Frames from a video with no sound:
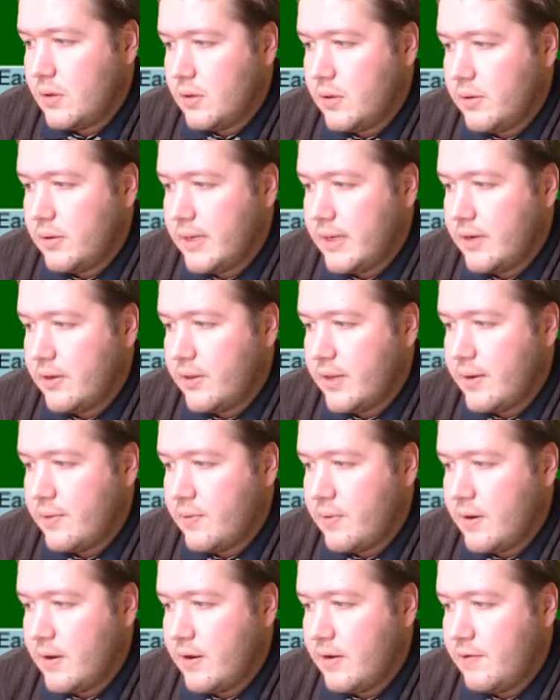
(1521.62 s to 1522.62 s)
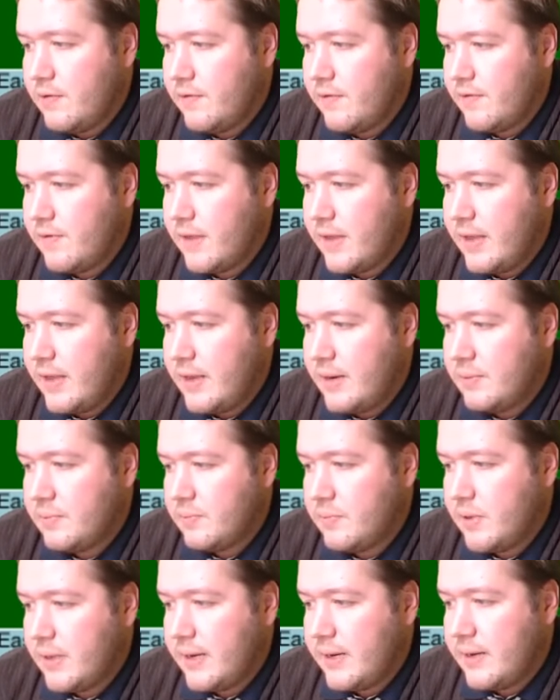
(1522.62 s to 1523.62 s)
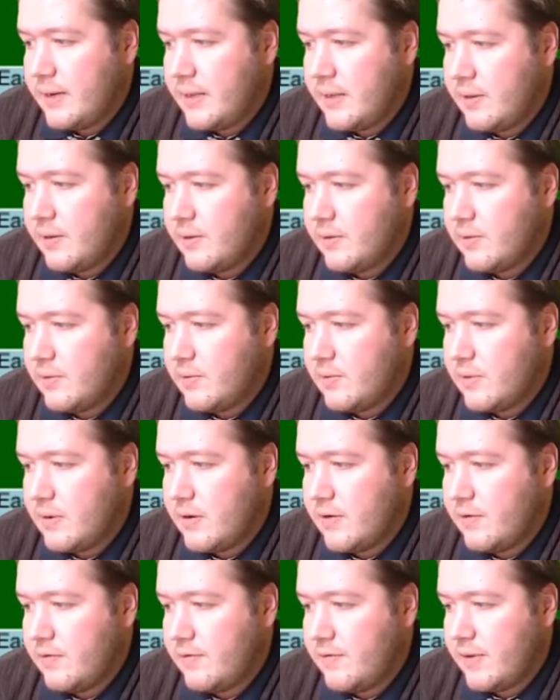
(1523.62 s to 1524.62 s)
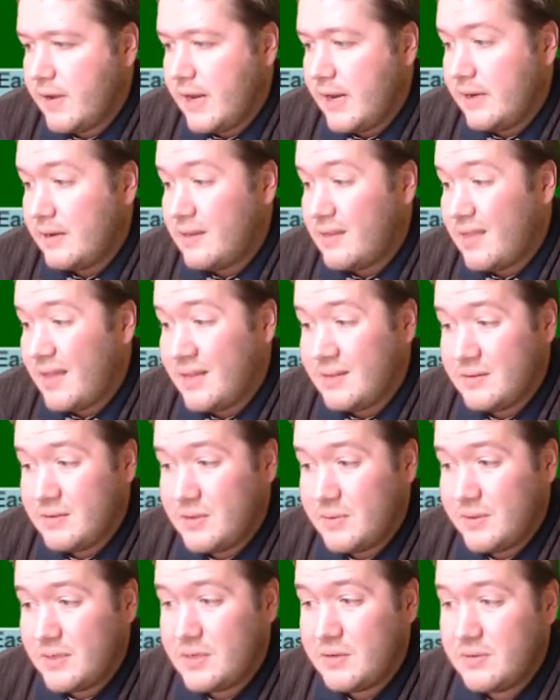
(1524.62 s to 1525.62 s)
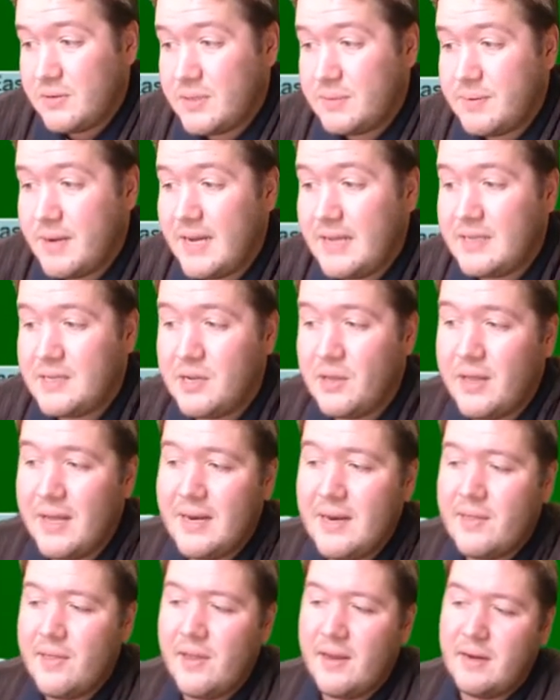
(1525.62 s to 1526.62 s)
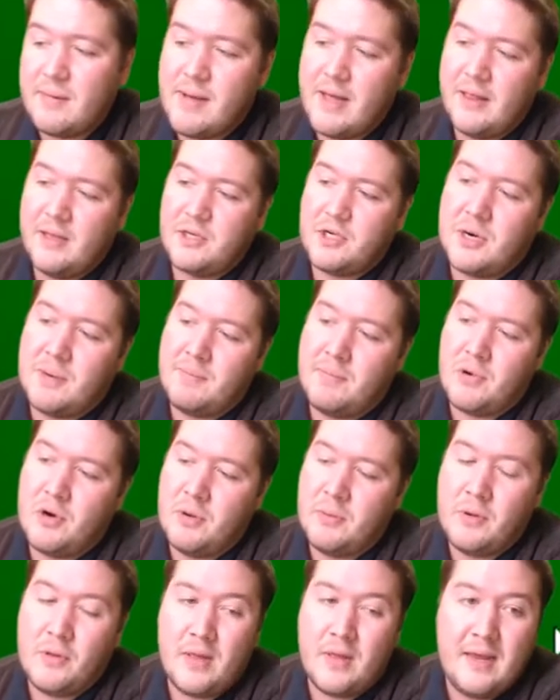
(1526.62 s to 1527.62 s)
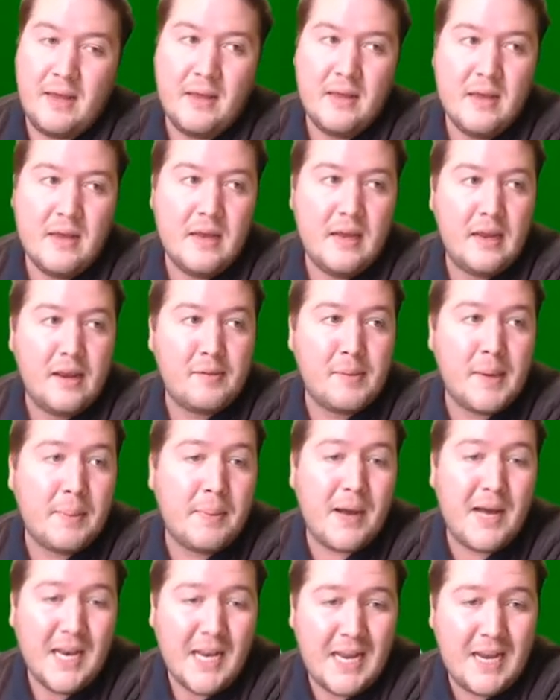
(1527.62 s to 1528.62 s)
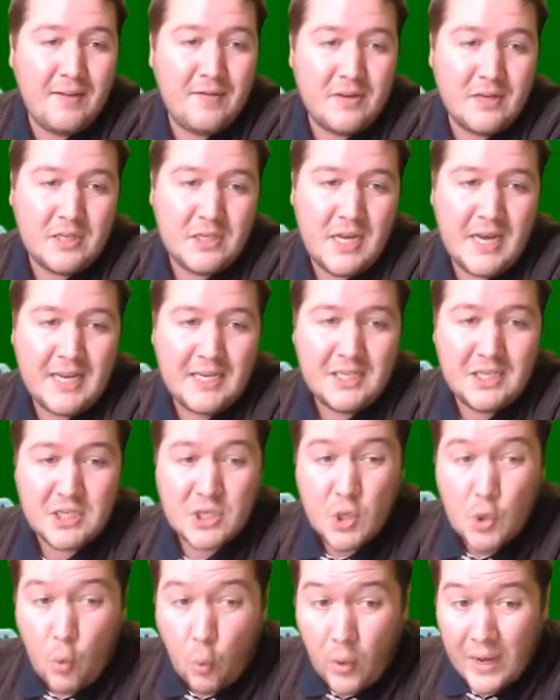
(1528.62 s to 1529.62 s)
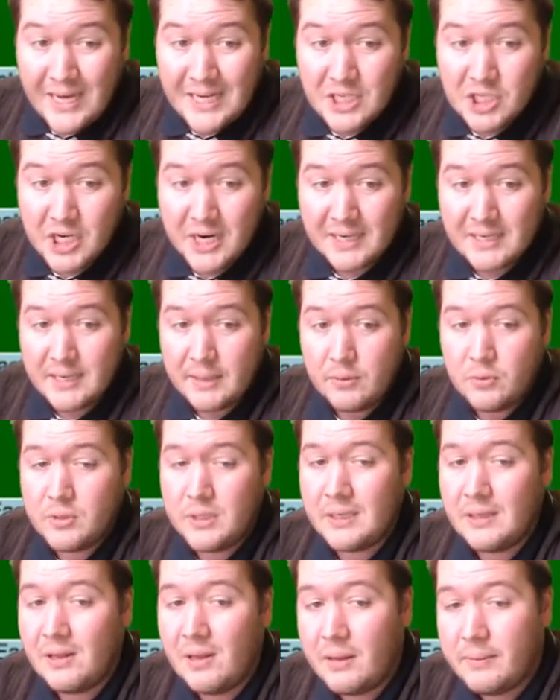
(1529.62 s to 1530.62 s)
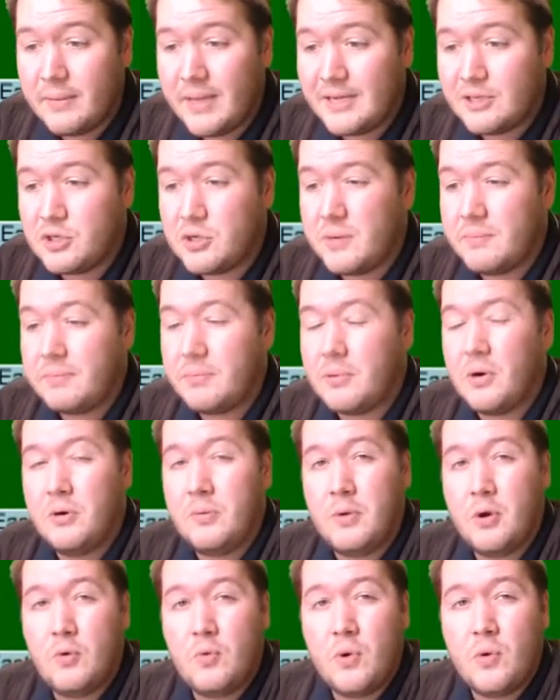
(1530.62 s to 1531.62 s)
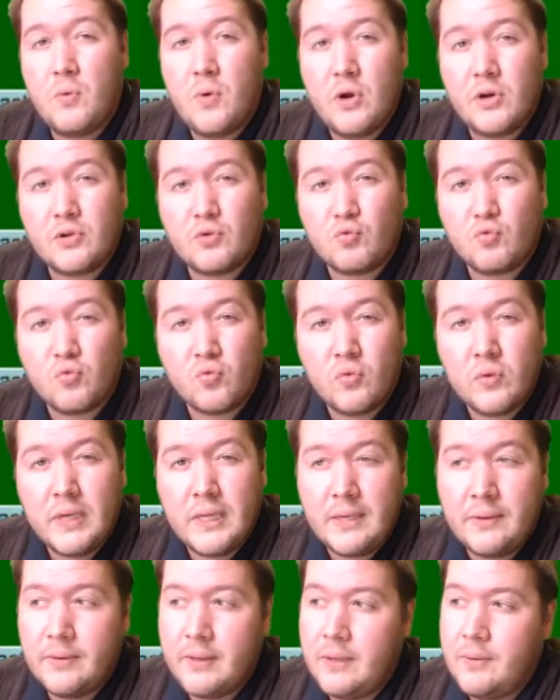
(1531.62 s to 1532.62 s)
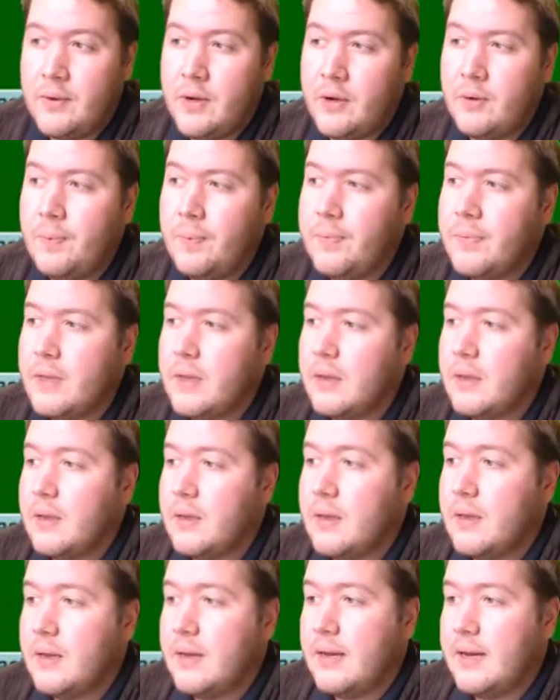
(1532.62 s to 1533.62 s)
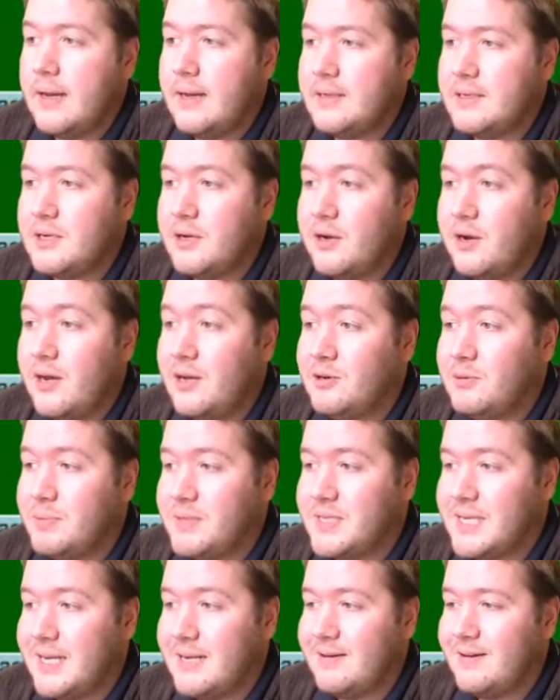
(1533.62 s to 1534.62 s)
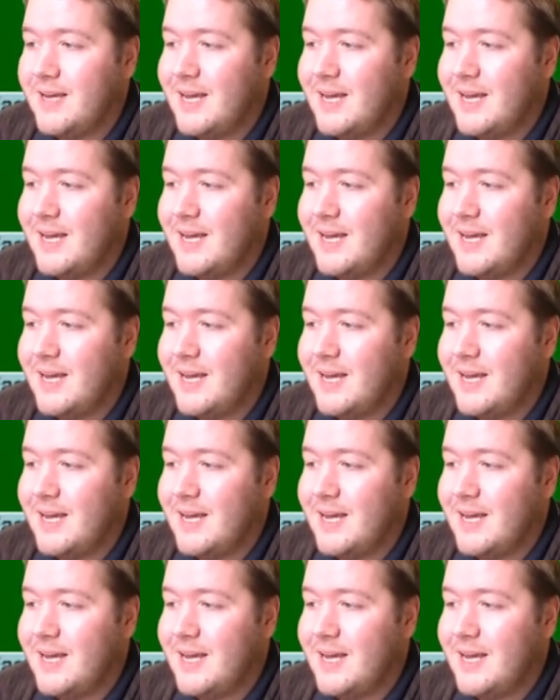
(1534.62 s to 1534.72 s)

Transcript: They got their ruff. They then played another ruff, and then switch to a spade. So they didn't think about the trump promo there. If my partner even had just queen jack doubleton club, that trump promo would have worked really, really well. Uh, so 100%,